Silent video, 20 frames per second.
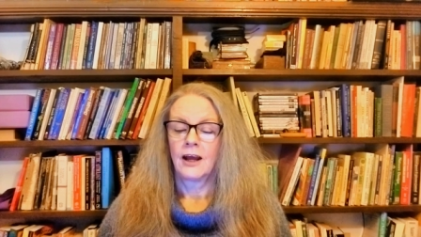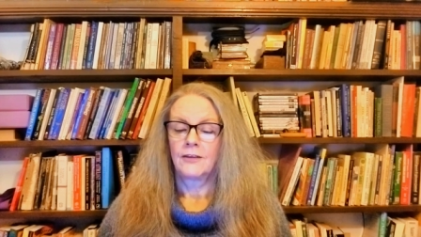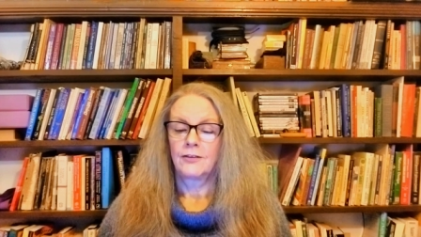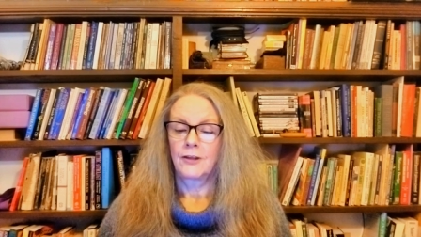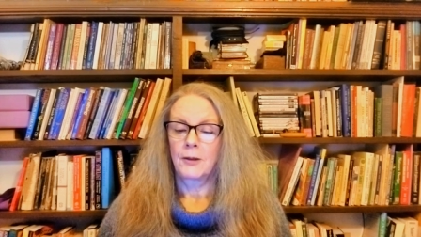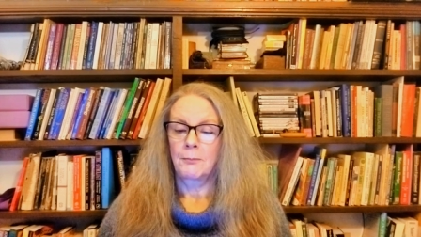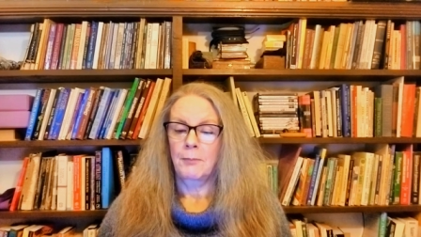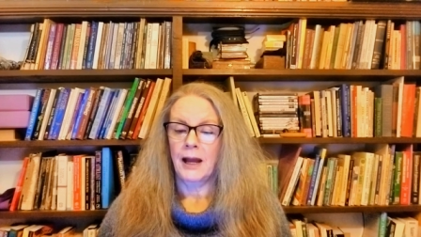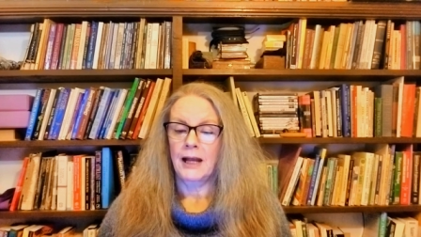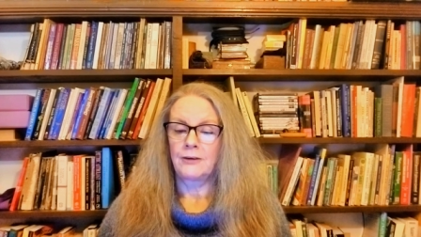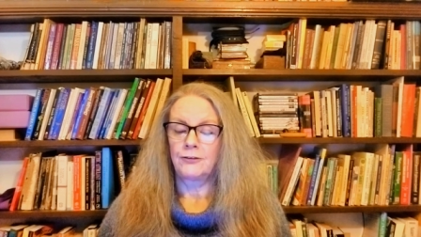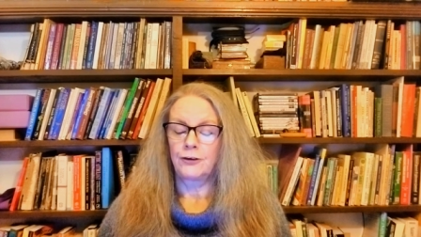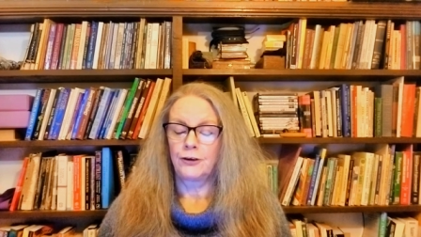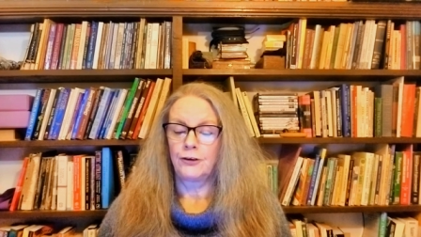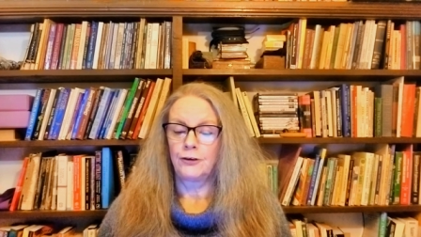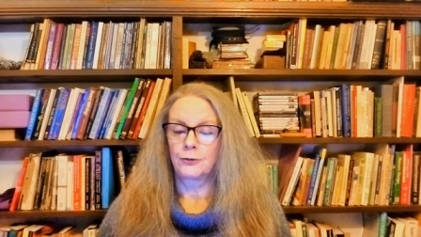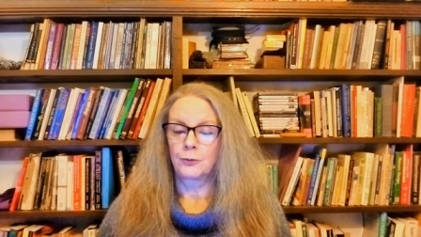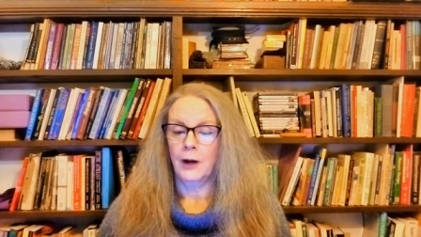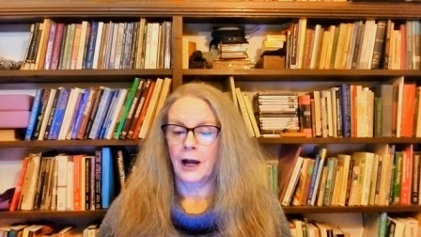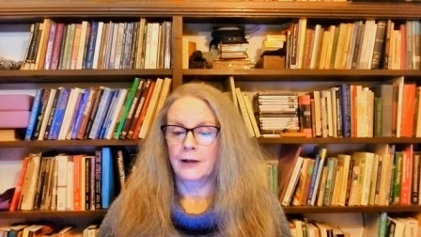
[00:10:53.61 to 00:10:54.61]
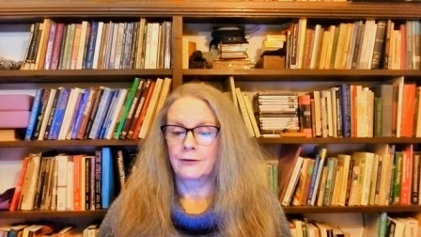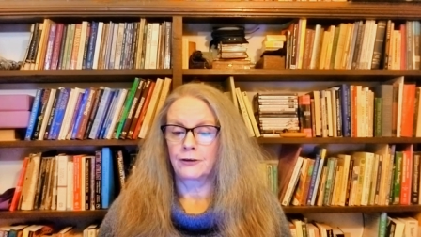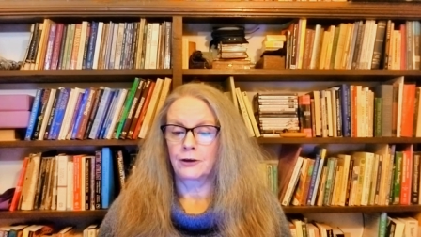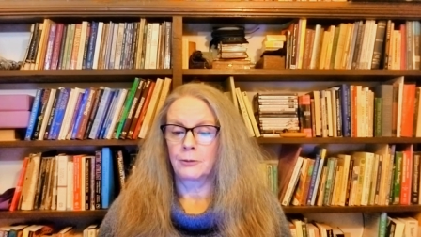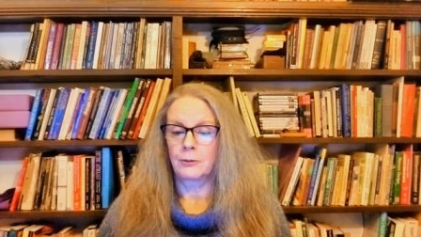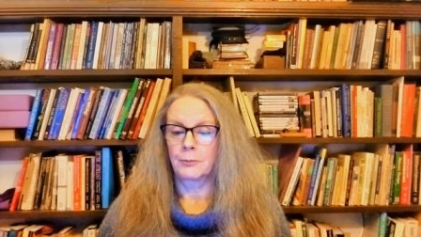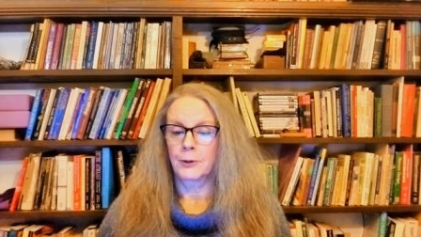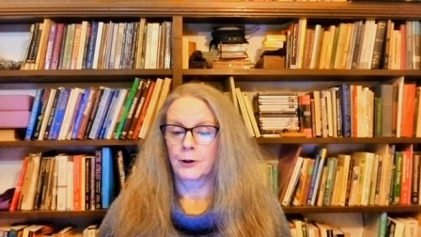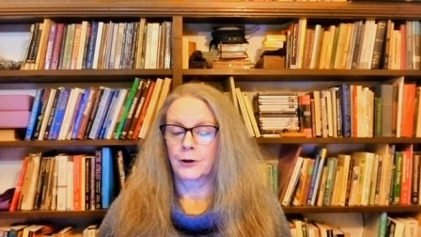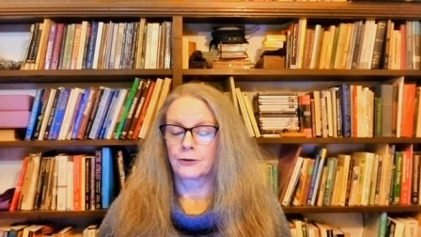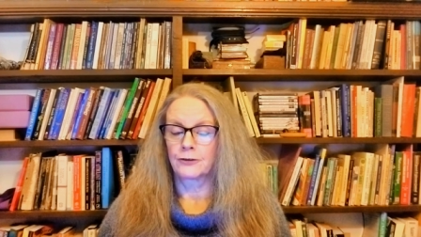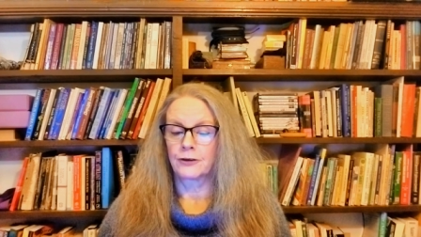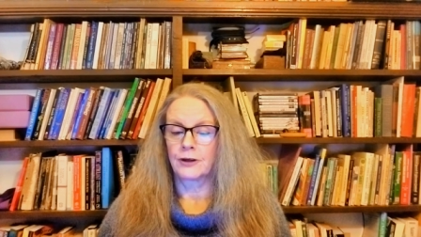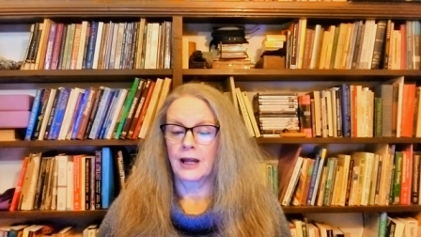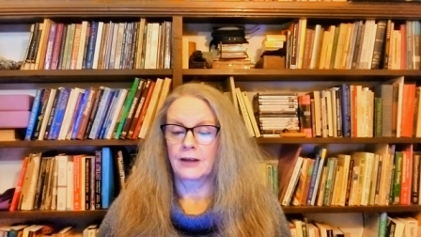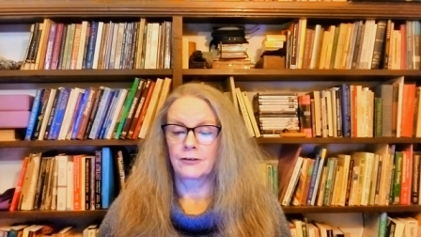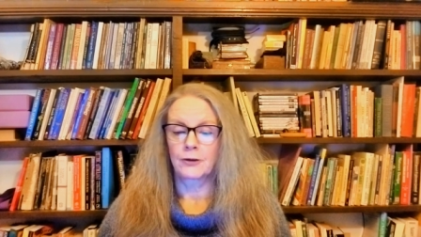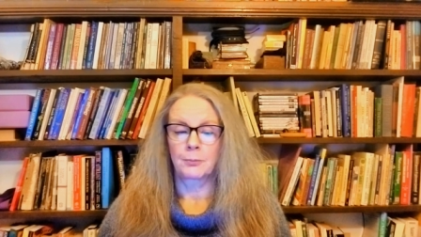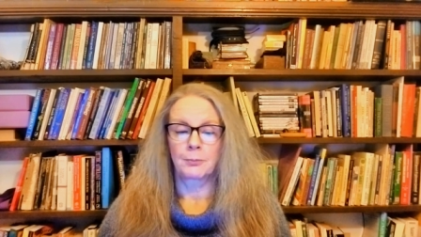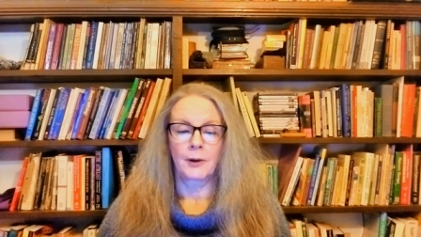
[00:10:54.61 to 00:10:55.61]
the Pisces rising person
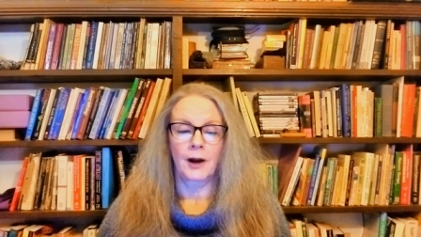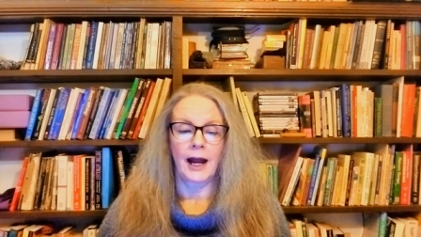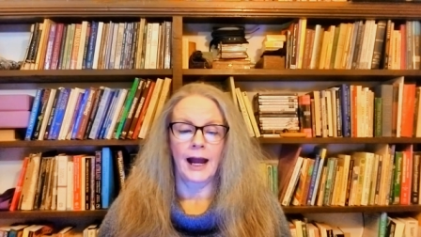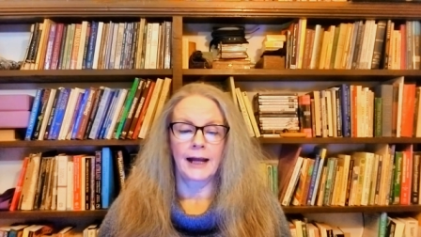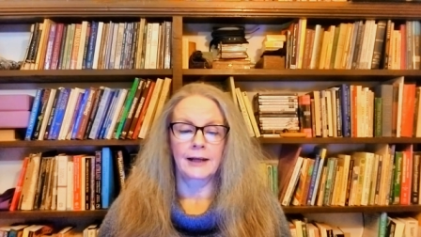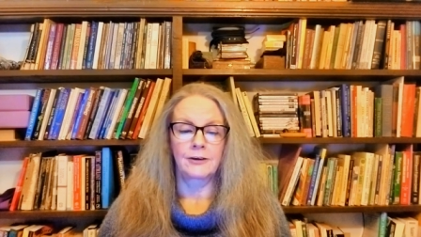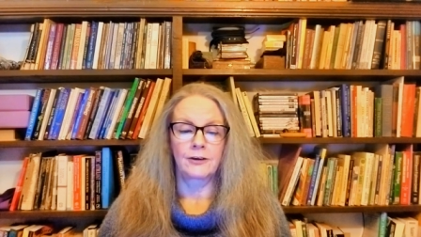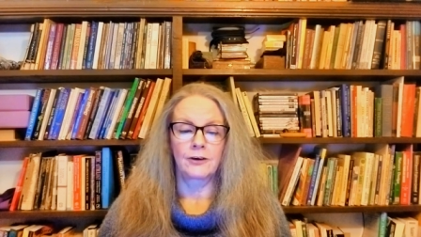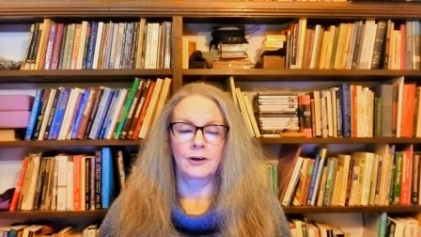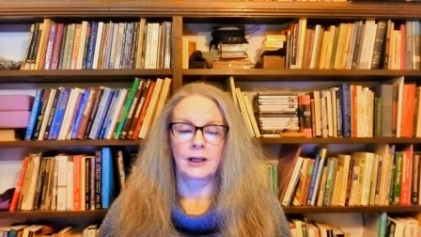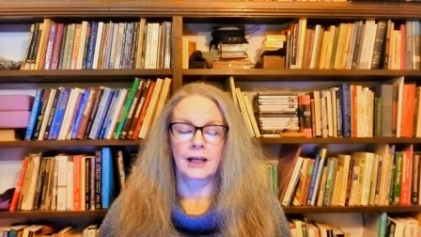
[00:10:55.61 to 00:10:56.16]
has a practical